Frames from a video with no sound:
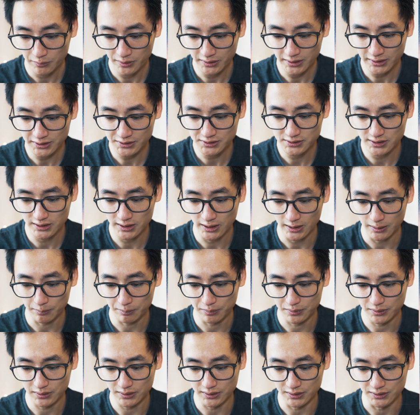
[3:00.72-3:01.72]
My next
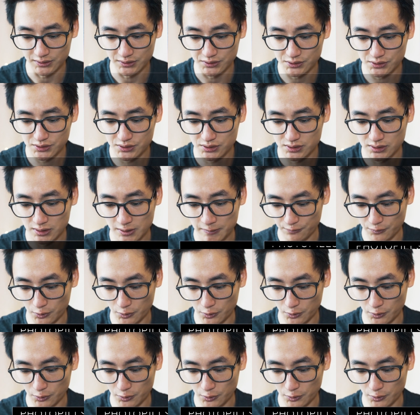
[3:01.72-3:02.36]
app is